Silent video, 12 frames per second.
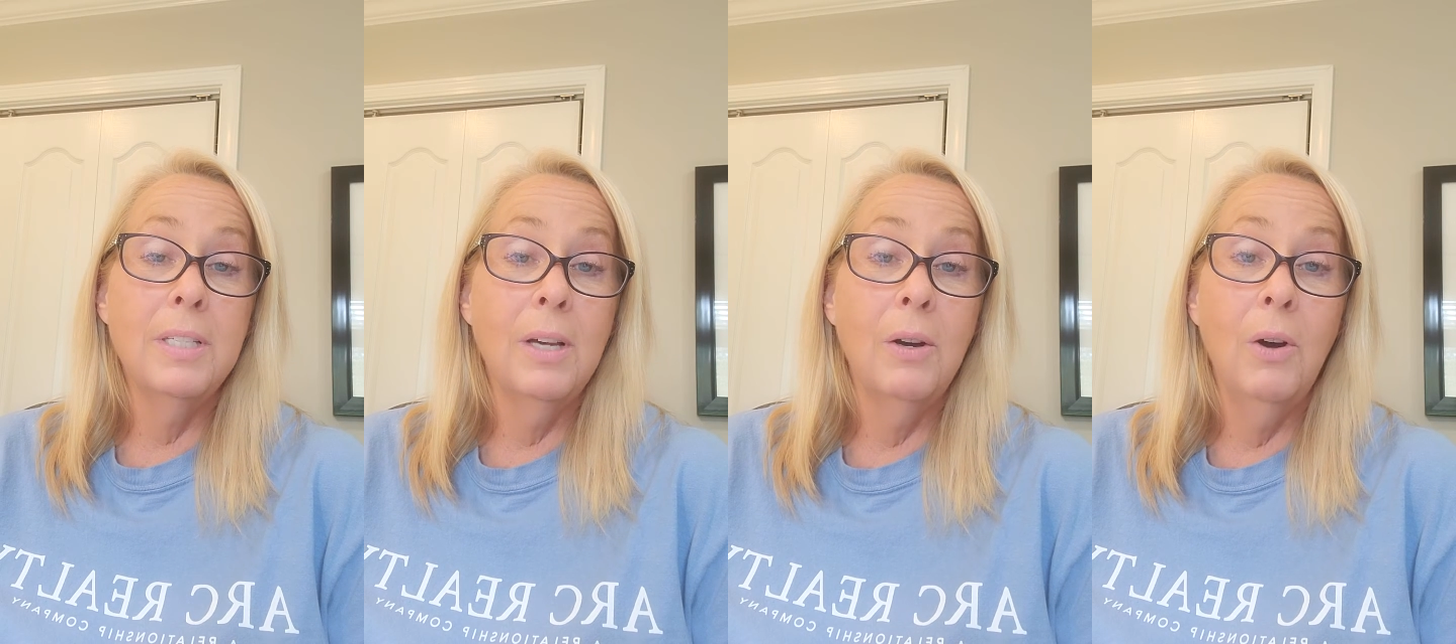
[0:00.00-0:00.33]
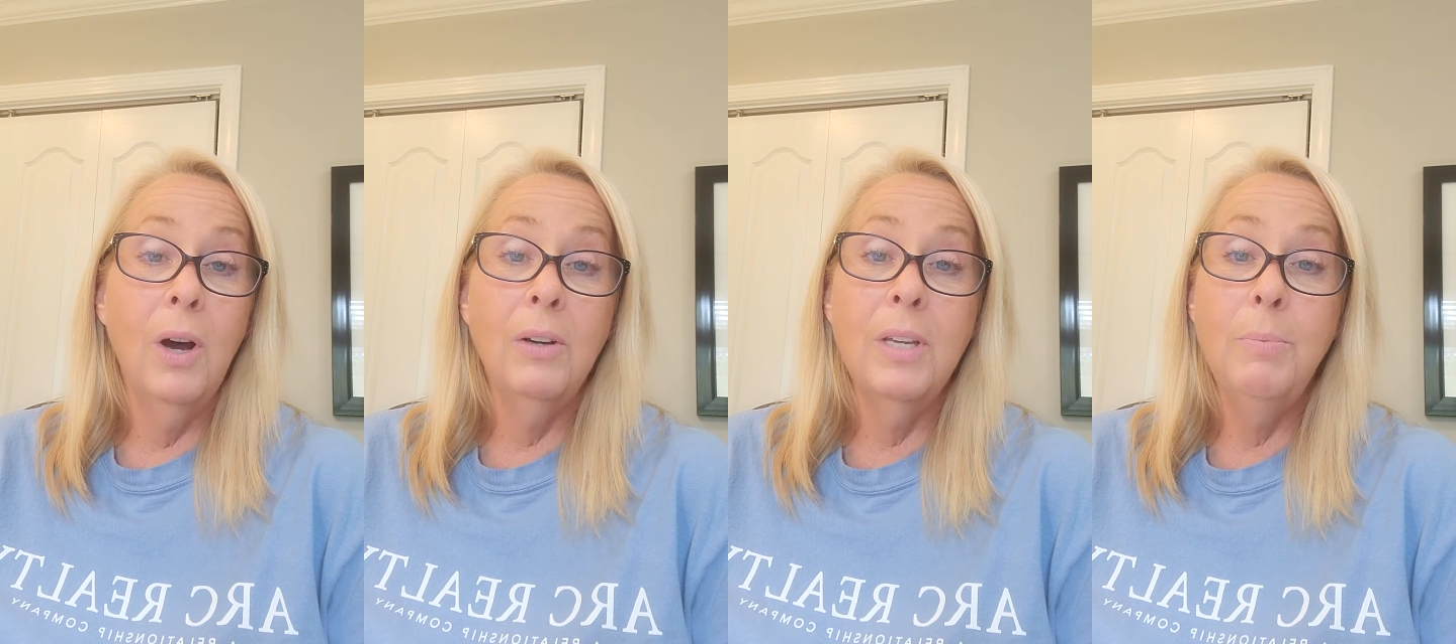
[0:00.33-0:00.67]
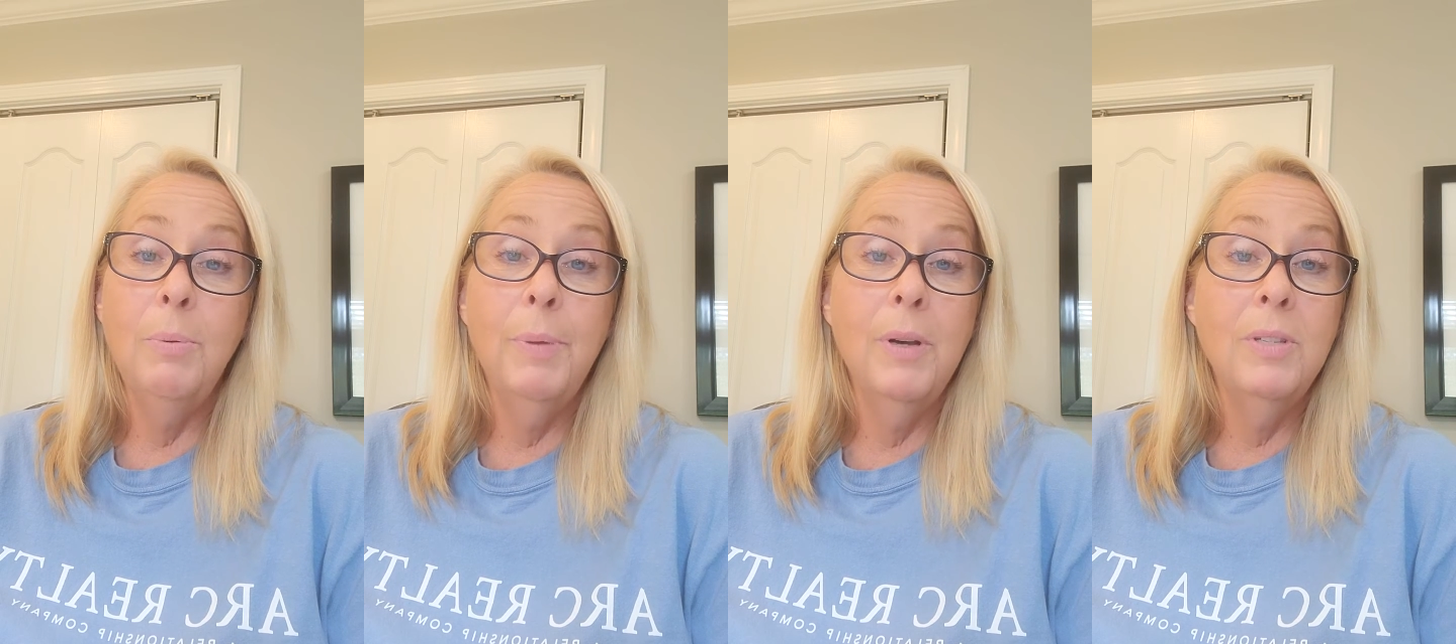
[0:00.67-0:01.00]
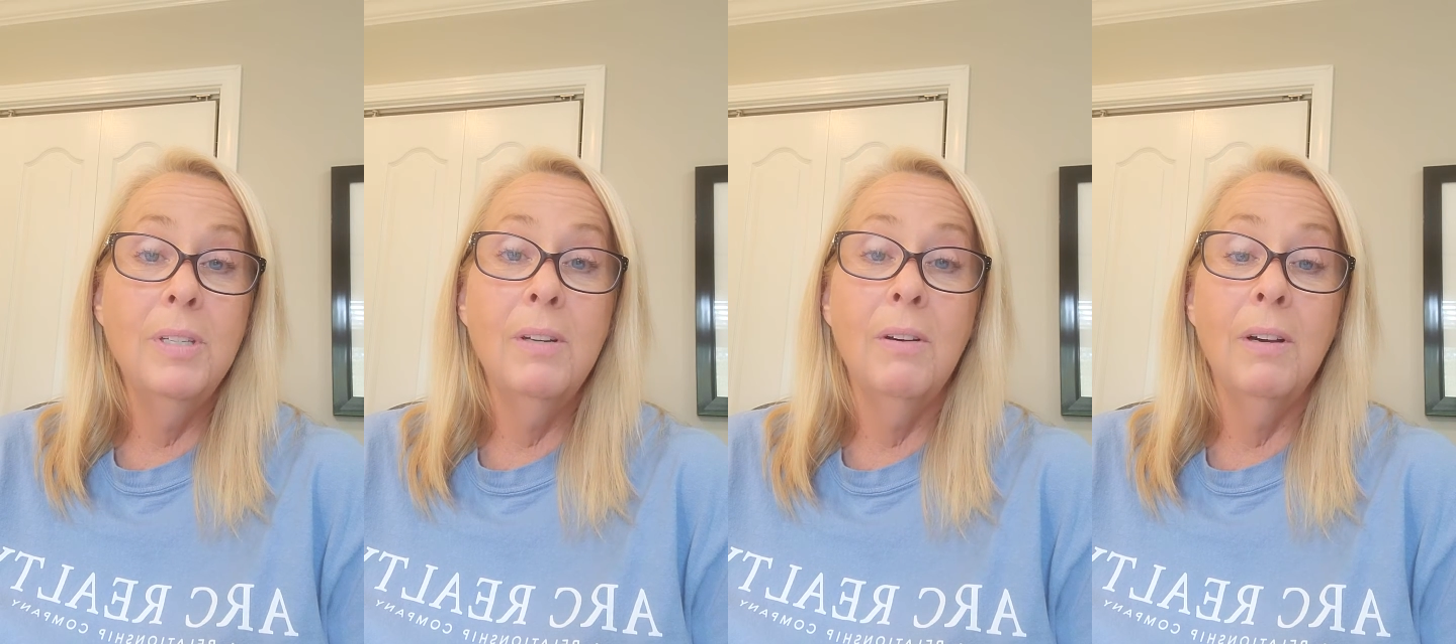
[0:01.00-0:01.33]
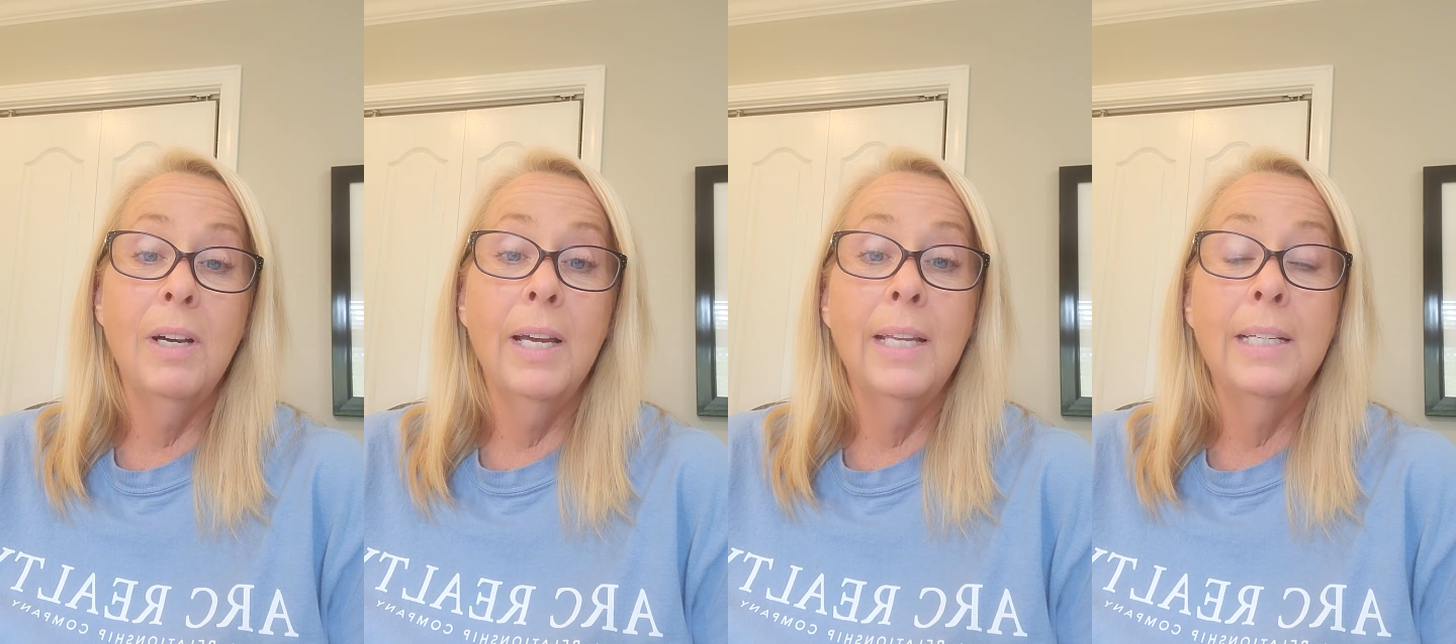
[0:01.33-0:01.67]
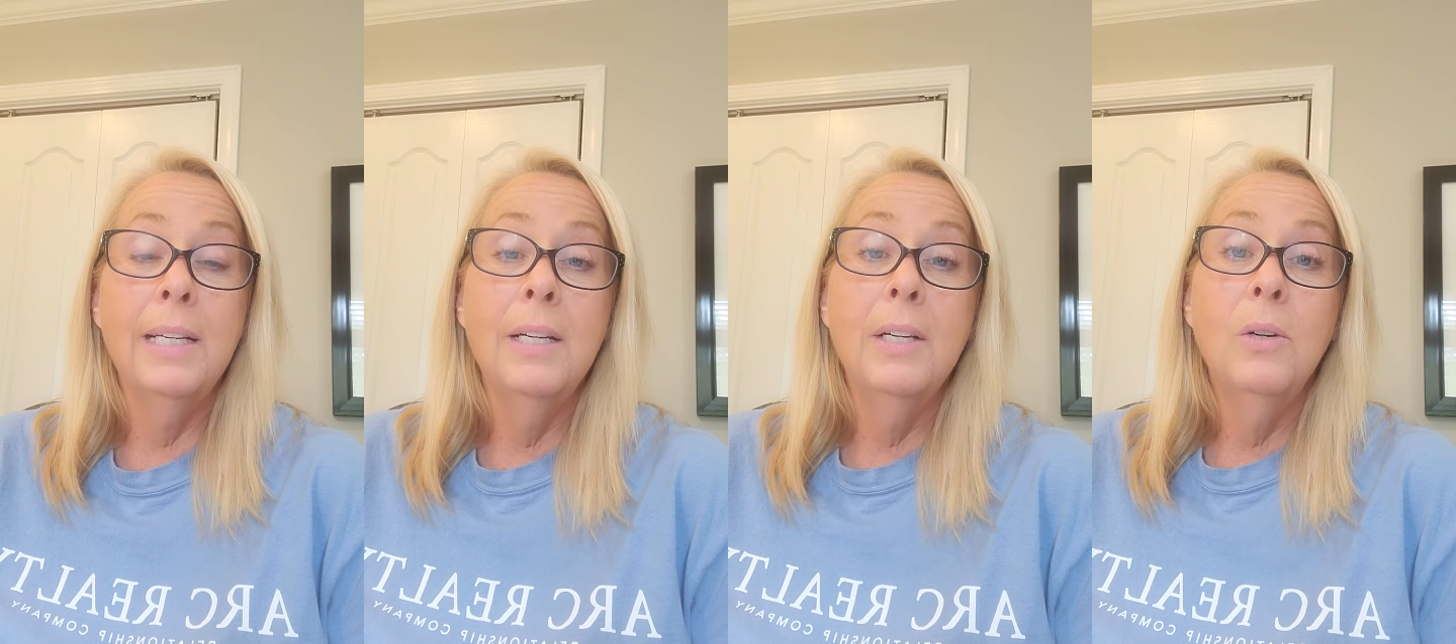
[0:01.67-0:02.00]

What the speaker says: So I'll keep you posted on